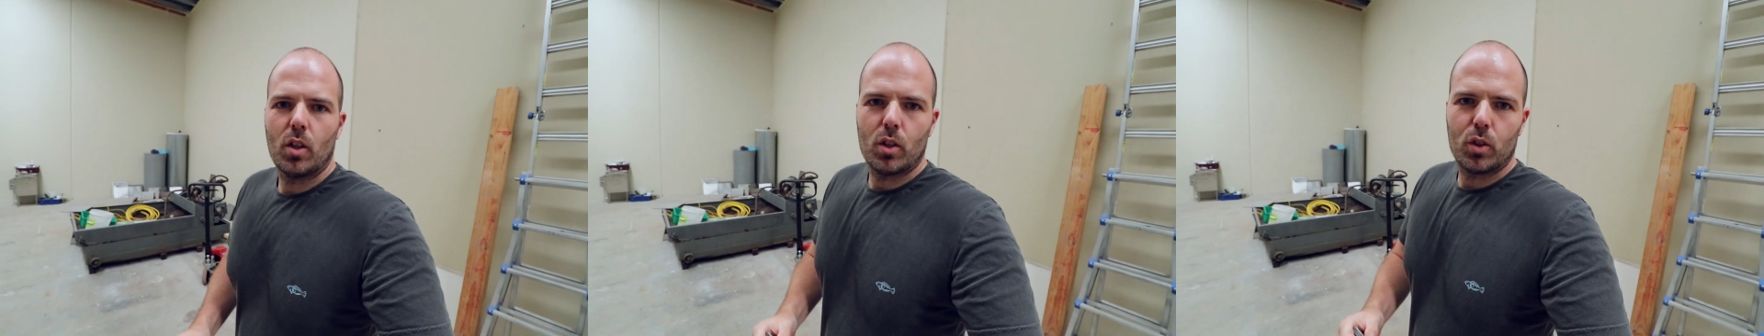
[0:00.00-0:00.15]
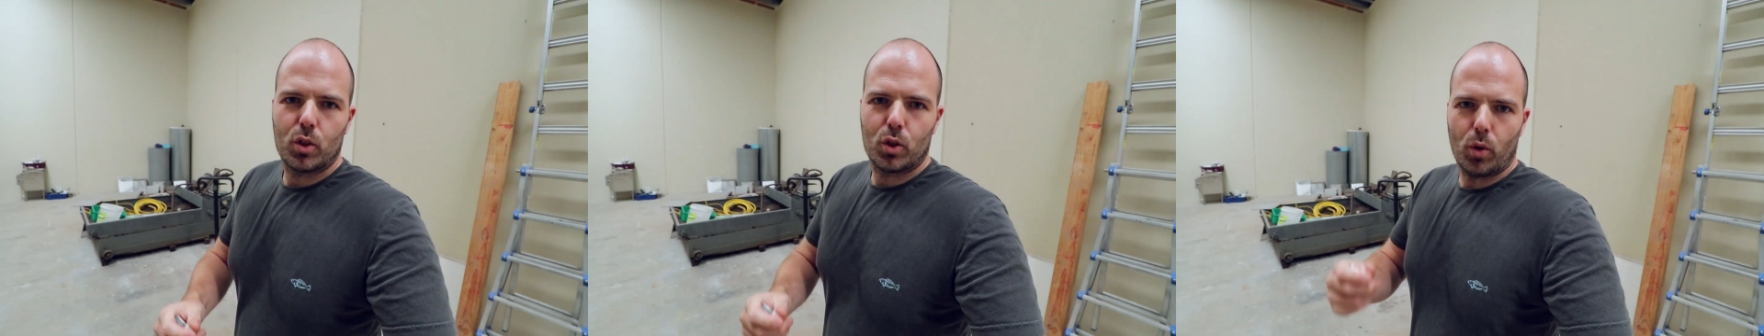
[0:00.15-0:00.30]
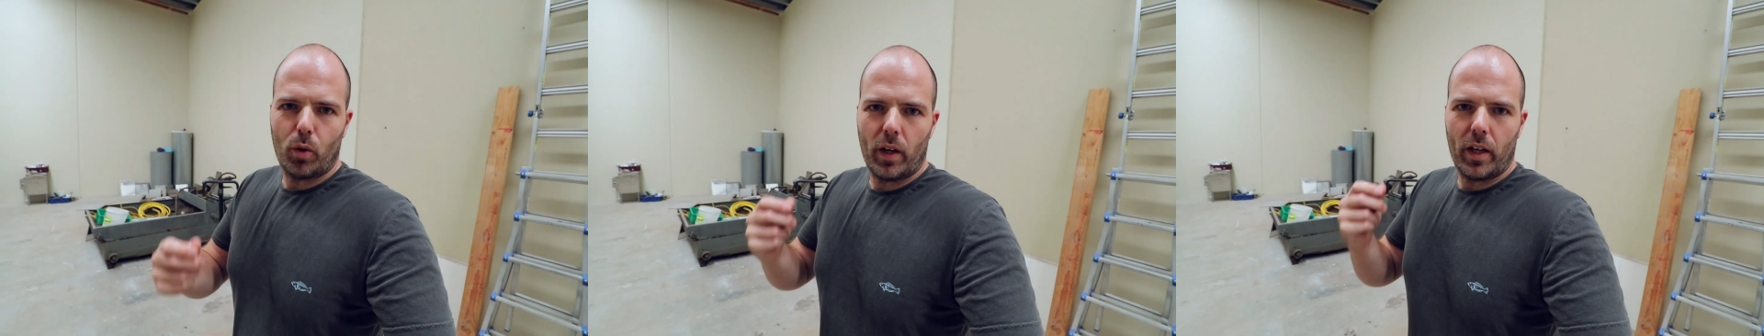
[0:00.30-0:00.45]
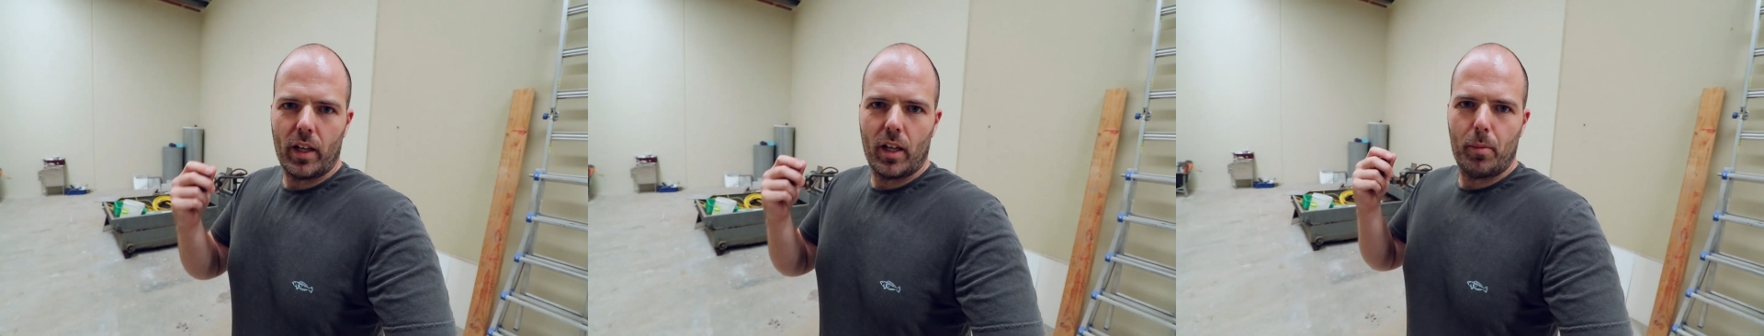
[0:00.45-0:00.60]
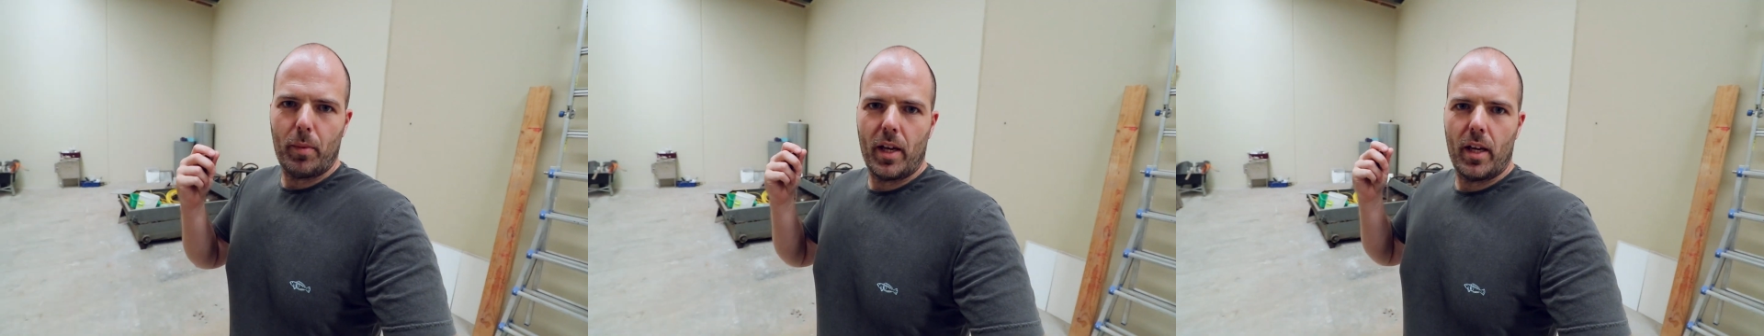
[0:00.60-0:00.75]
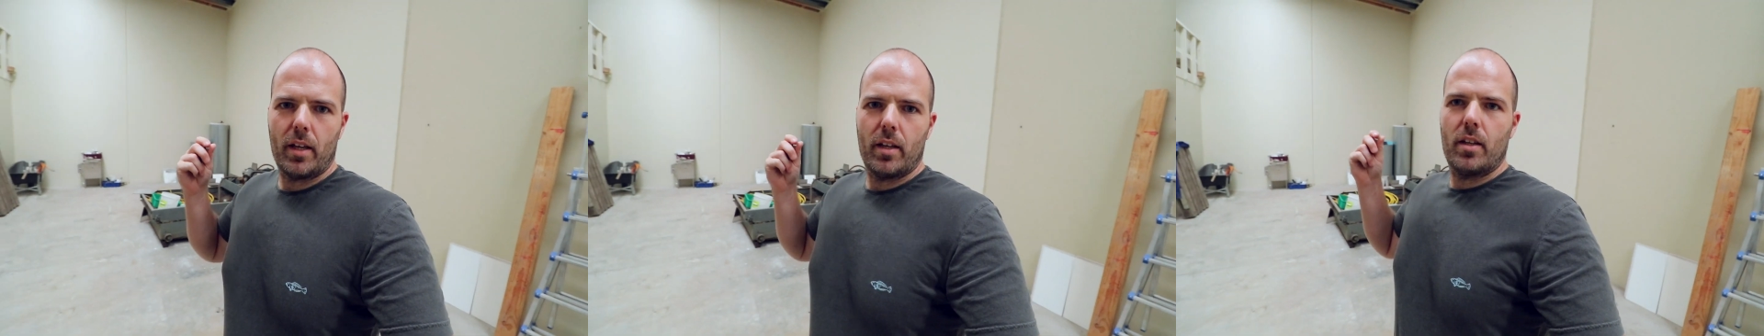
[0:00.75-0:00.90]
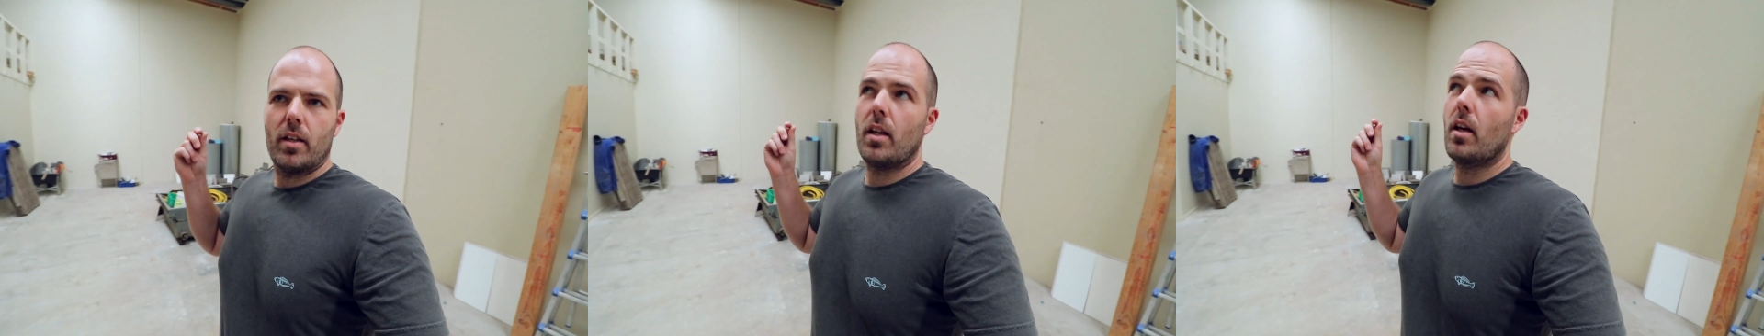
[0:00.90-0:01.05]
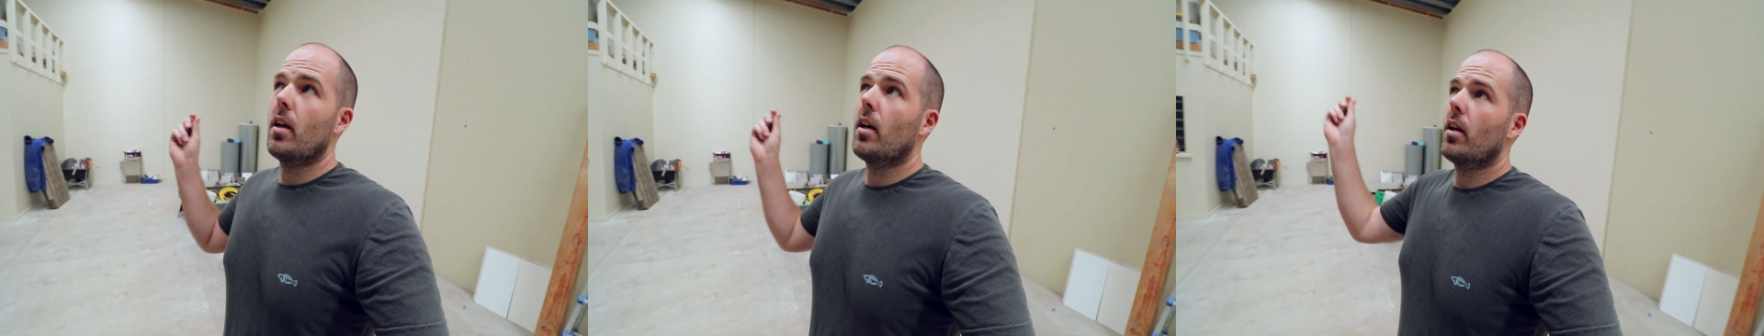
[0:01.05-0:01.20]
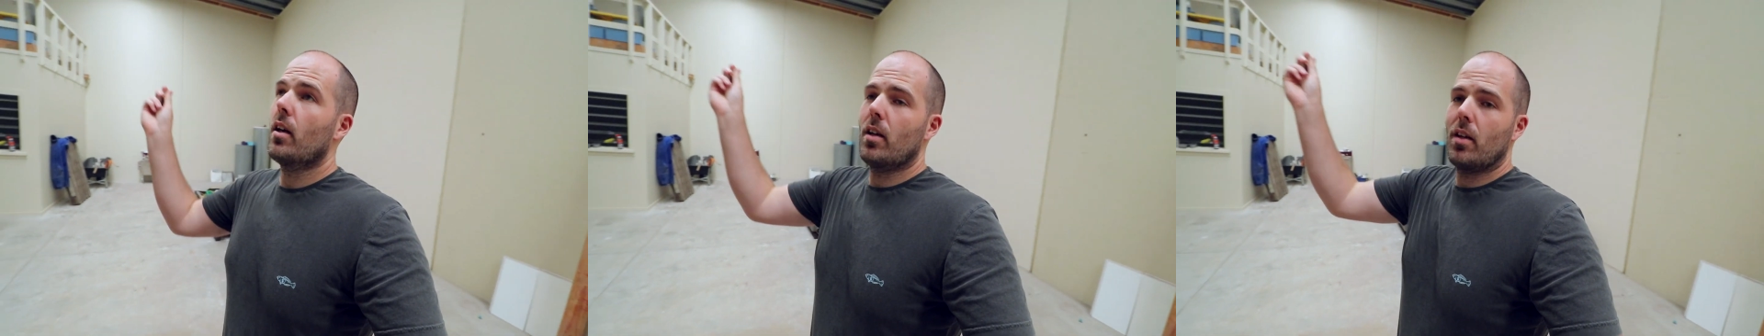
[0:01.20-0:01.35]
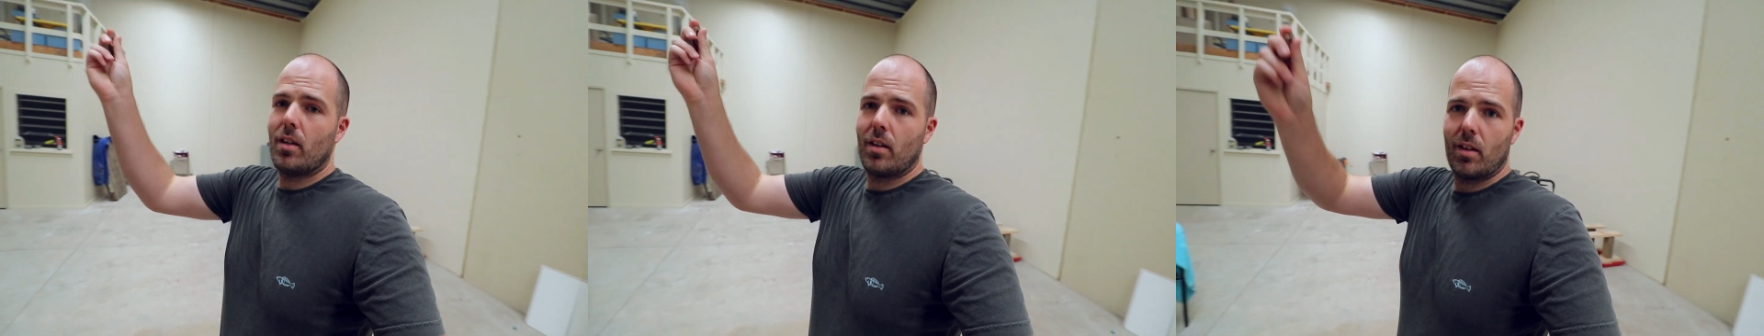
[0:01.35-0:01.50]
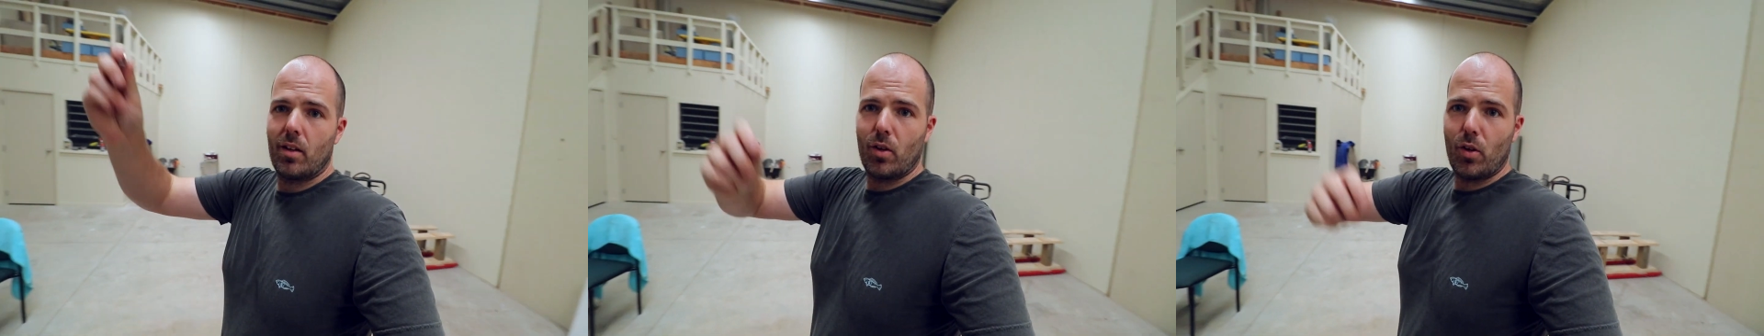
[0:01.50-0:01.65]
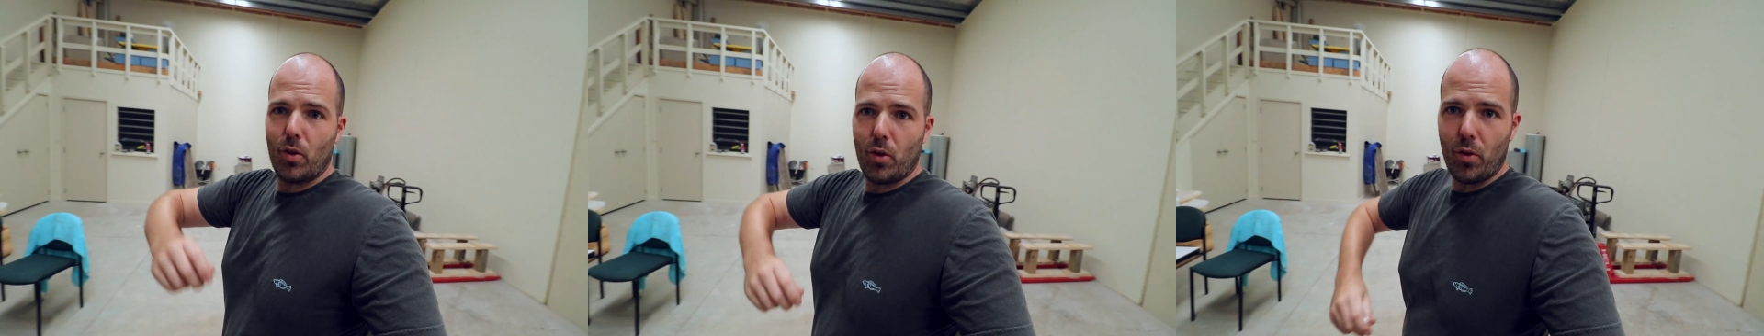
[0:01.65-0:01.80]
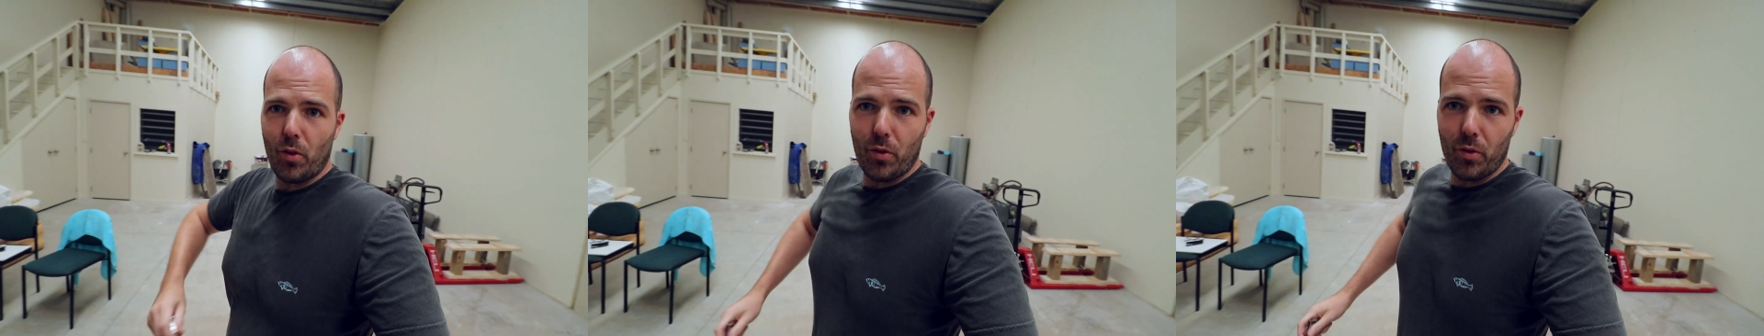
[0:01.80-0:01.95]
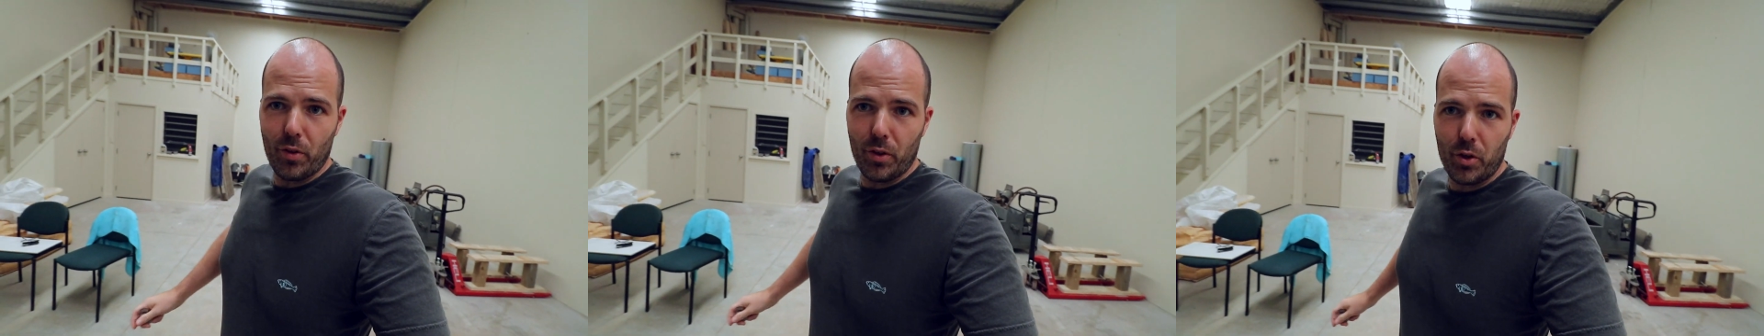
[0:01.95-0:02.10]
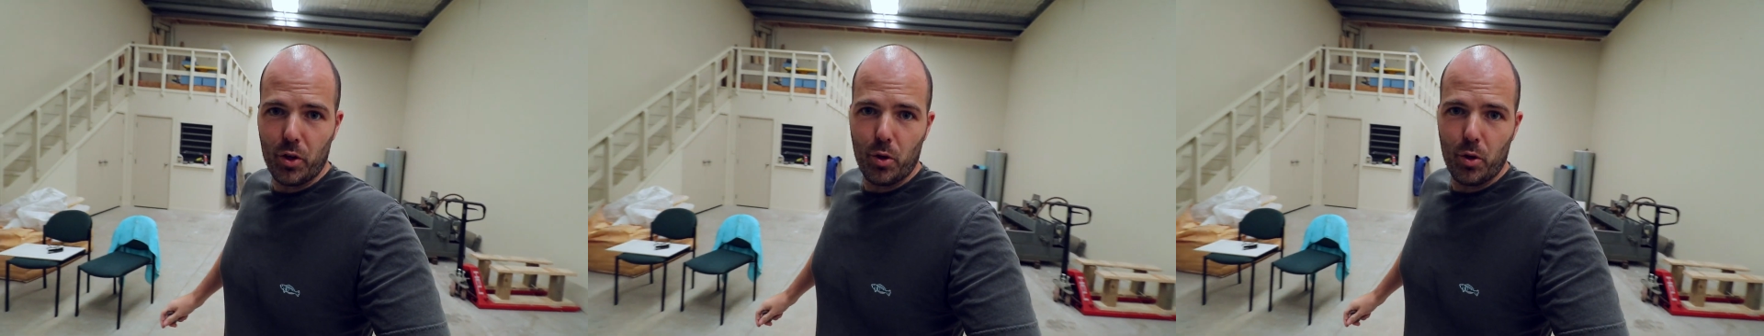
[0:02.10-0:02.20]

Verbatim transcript: So I am in the